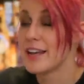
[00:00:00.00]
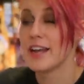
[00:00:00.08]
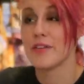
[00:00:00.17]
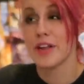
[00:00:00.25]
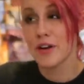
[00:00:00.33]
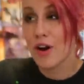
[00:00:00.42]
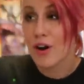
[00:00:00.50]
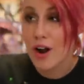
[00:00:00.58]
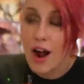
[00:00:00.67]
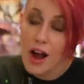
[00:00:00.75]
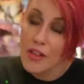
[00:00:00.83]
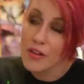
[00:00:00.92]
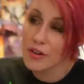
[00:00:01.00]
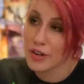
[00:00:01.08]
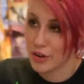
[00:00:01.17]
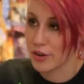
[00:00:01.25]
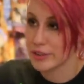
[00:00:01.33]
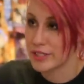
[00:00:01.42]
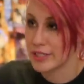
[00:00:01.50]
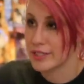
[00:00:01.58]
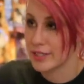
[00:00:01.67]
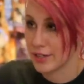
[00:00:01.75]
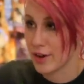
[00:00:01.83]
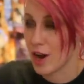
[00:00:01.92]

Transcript: Now, there are other occultists in